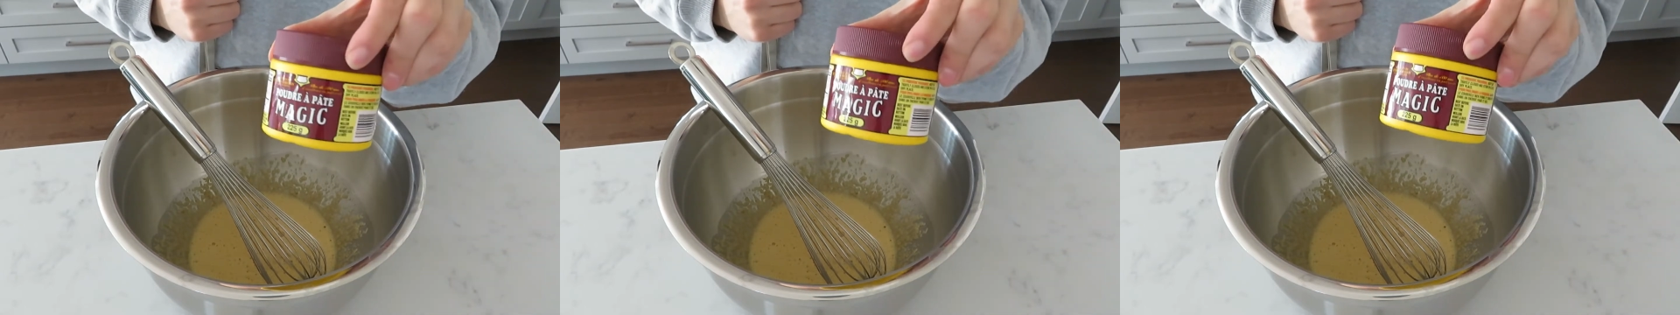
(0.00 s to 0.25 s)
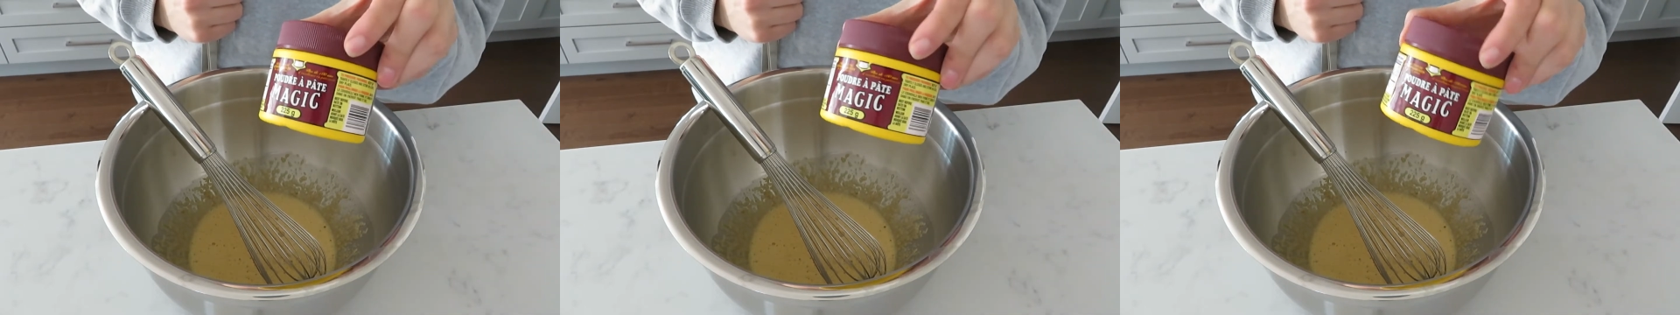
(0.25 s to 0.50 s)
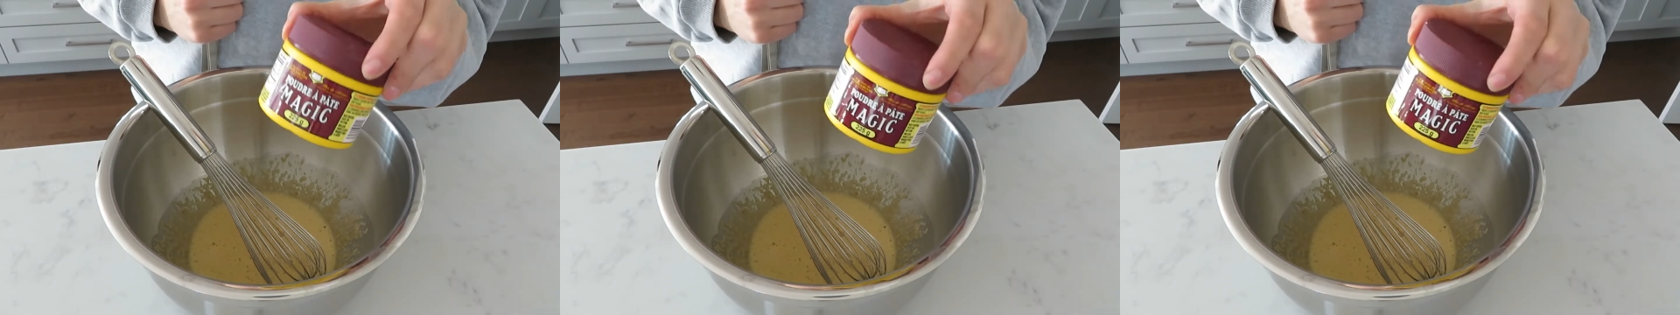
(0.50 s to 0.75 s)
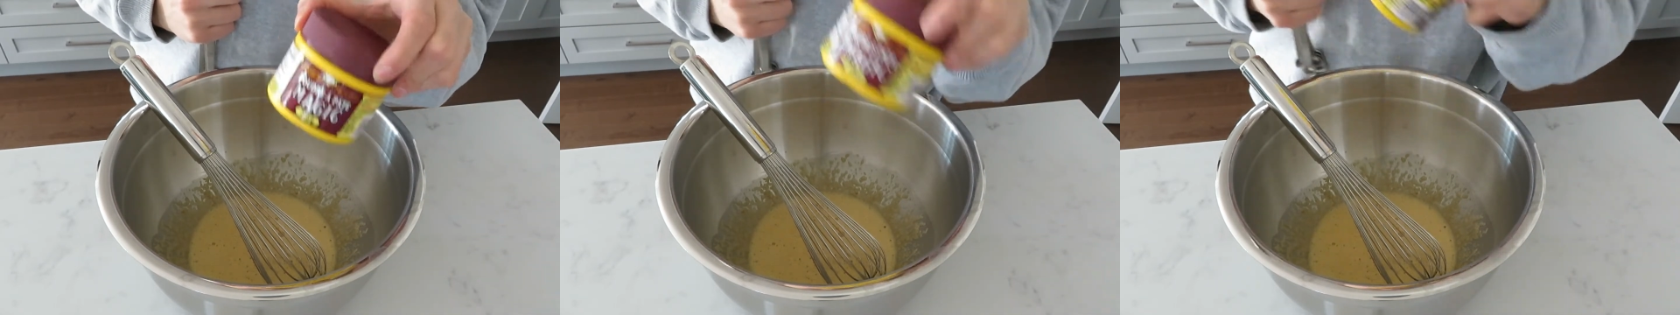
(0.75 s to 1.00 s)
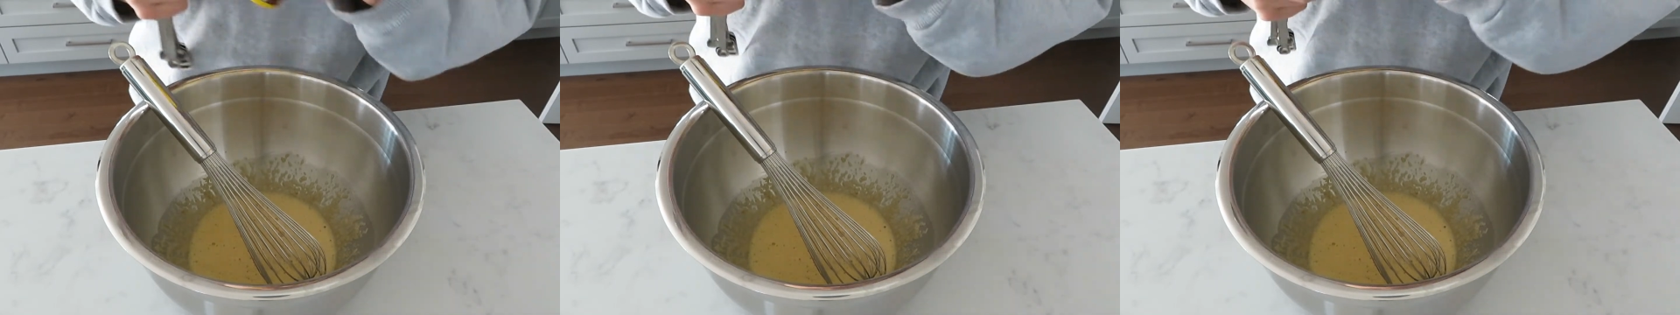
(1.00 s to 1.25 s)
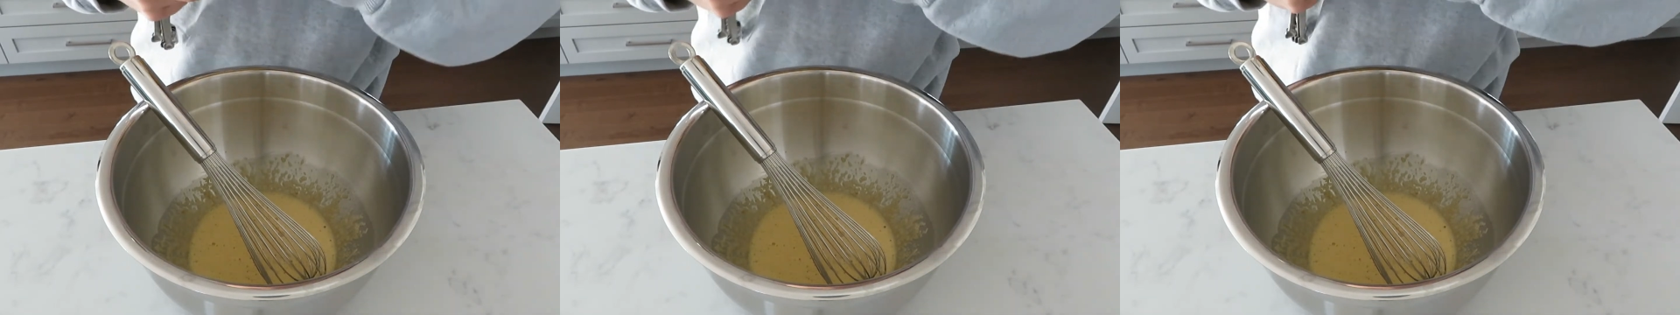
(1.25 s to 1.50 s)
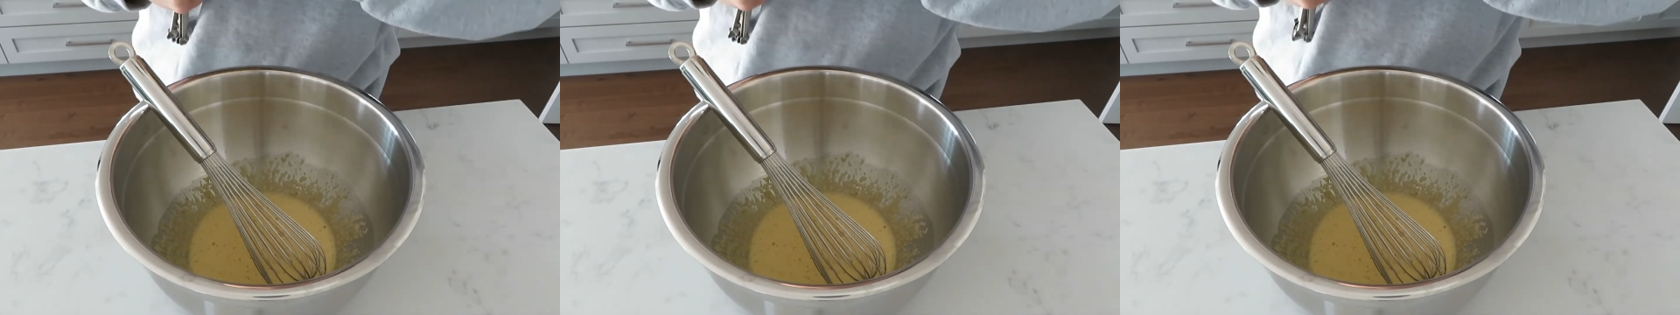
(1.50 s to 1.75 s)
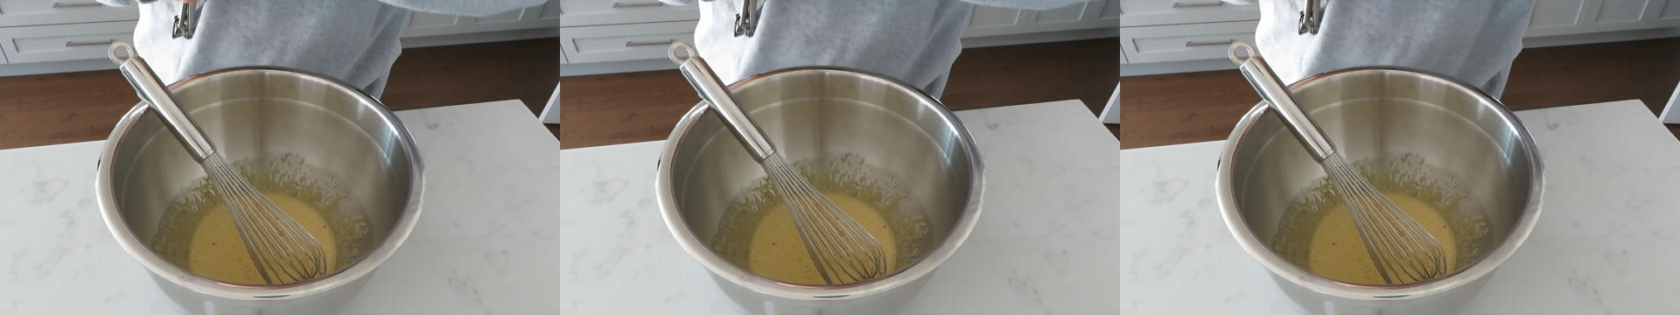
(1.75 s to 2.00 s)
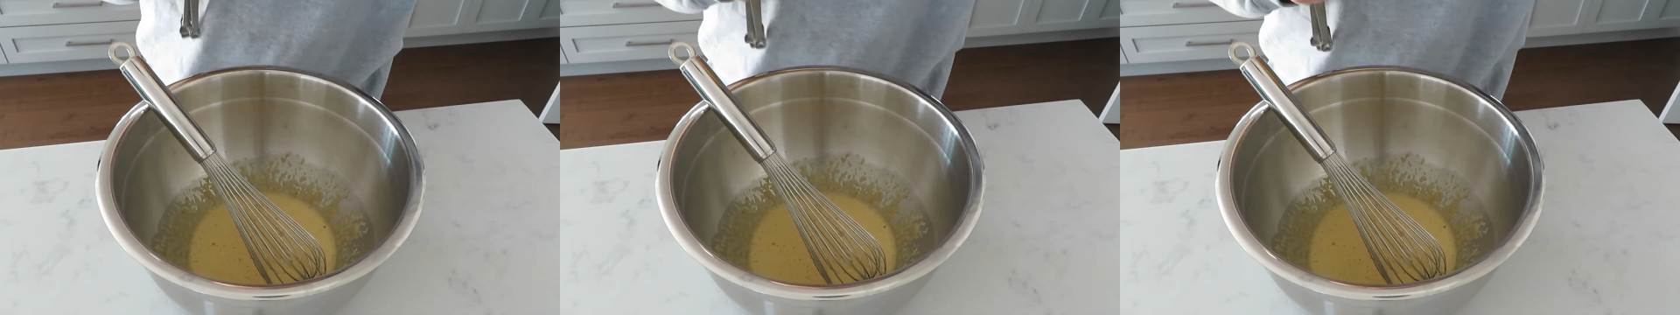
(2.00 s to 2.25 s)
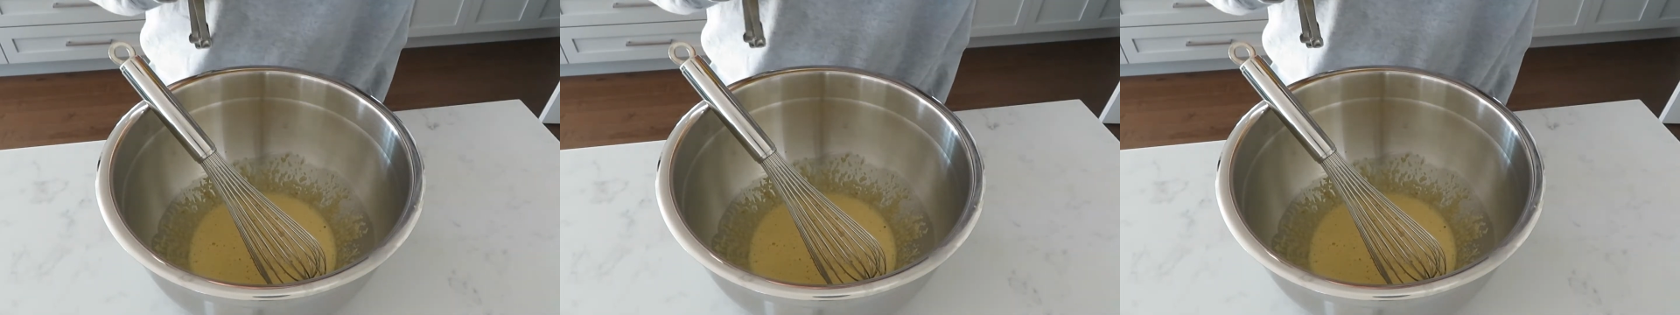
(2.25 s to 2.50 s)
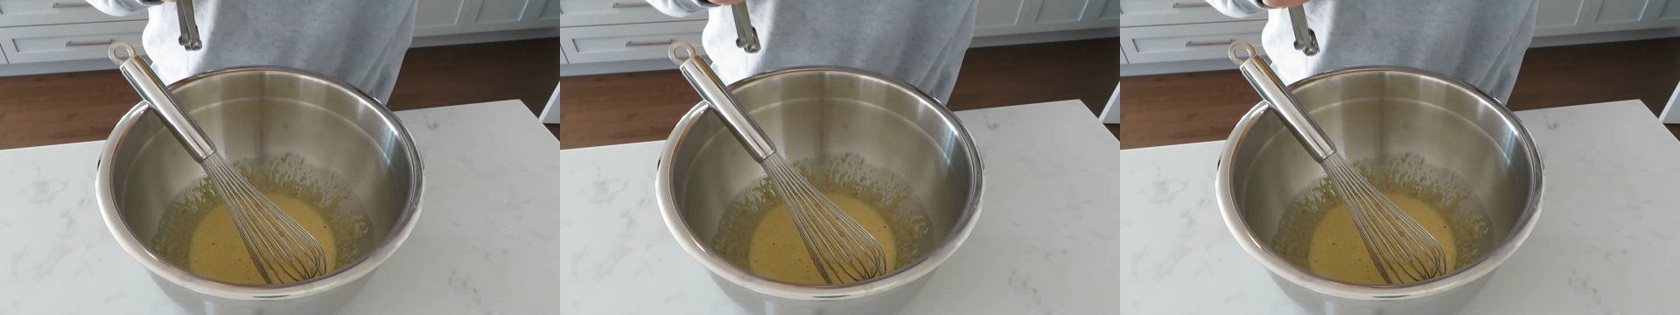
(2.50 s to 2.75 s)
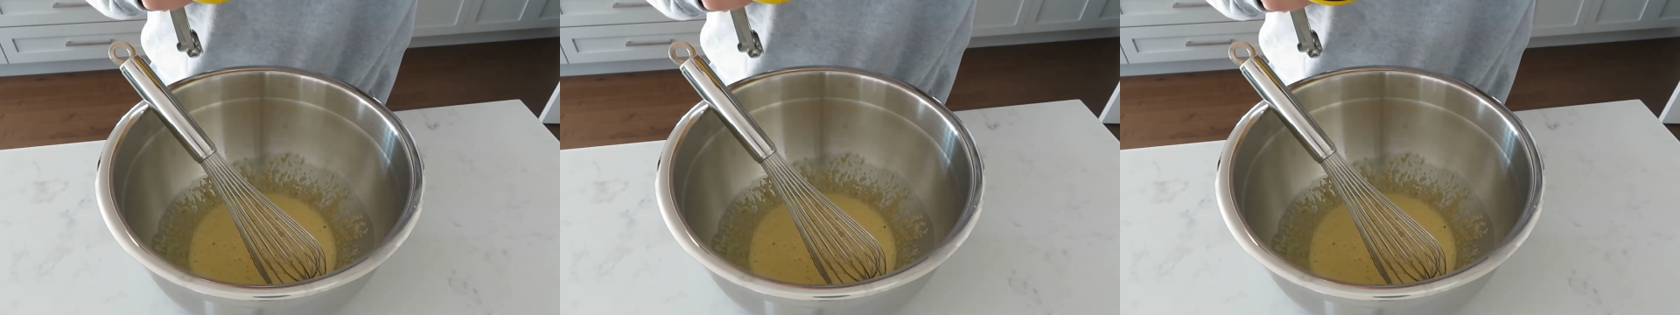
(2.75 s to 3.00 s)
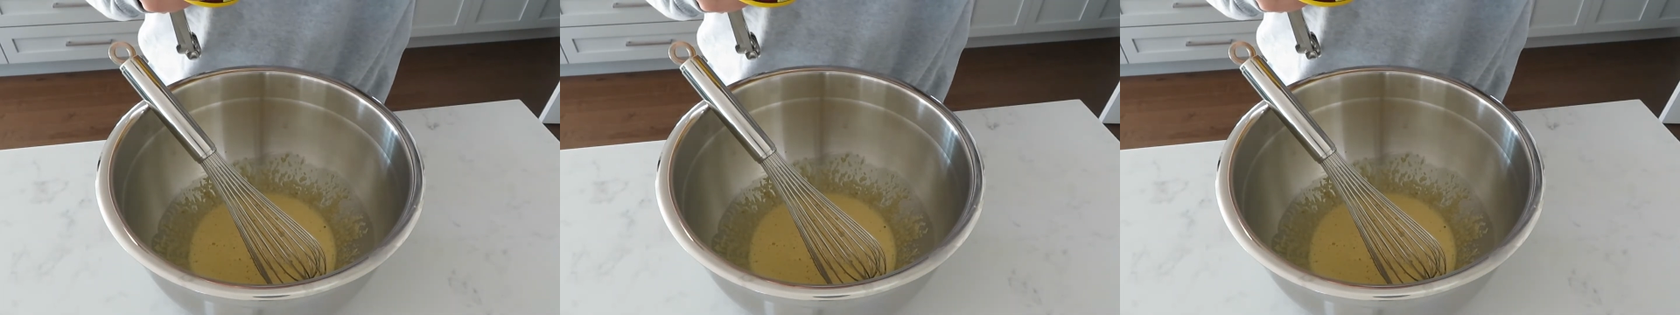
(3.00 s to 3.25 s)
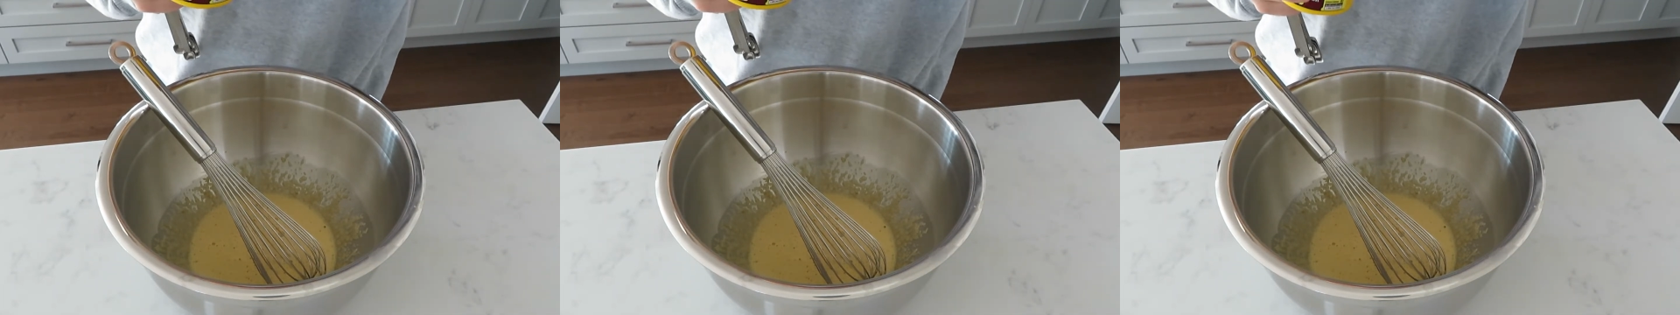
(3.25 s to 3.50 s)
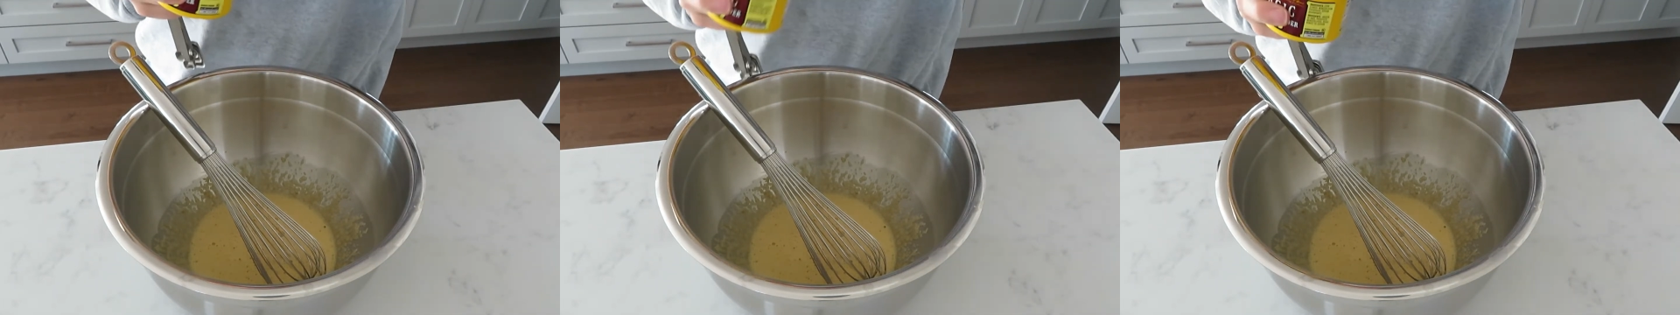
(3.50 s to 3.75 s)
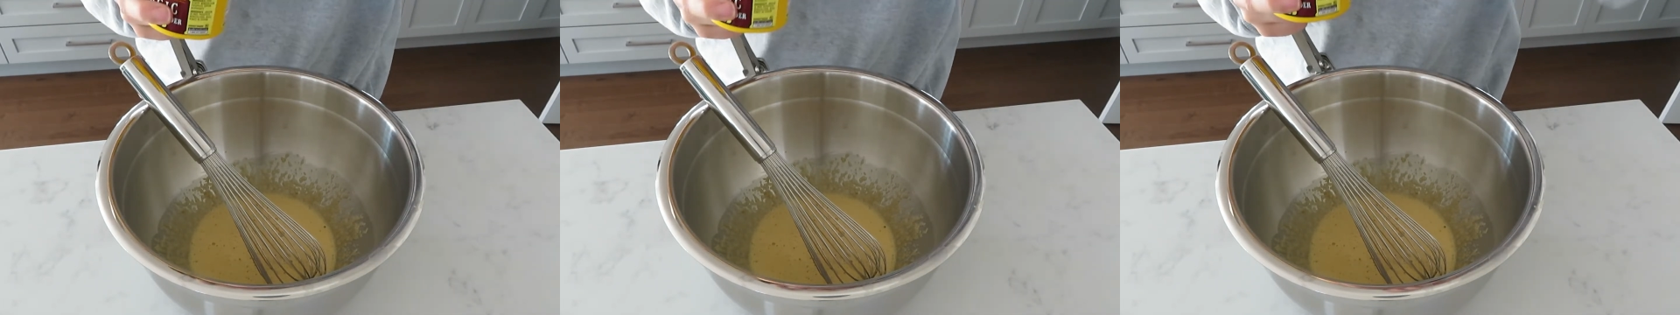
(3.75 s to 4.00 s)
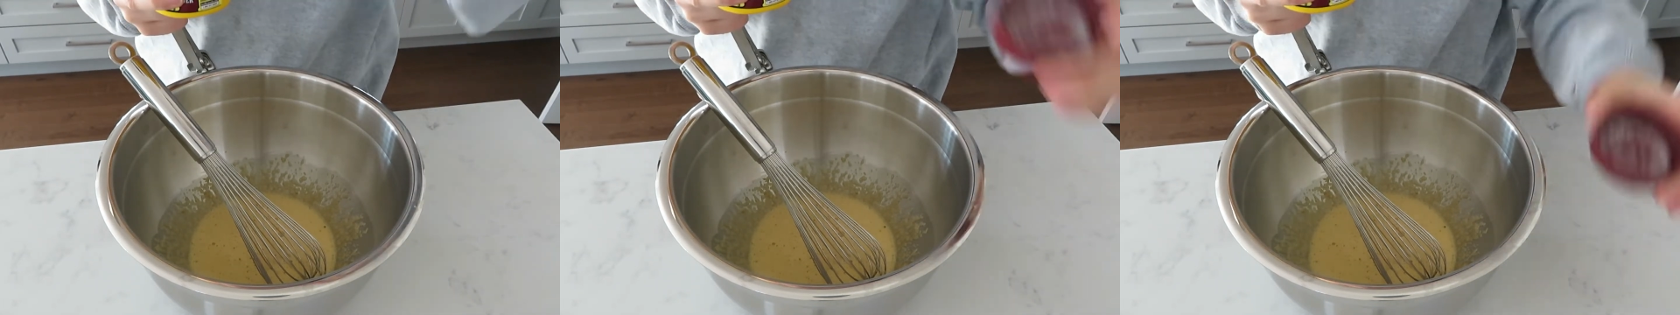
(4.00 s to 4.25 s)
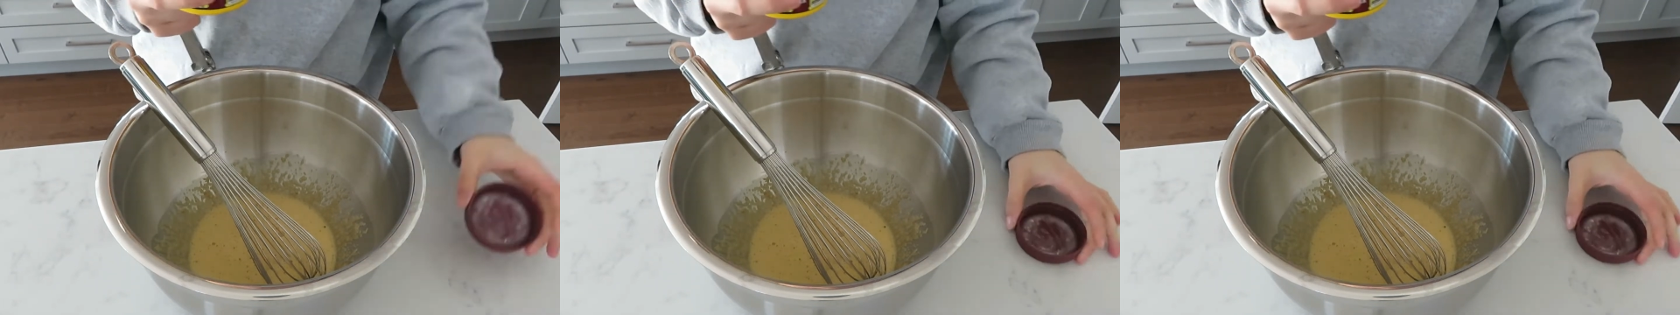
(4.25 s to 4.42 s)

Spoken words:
[unreadable: no face in view]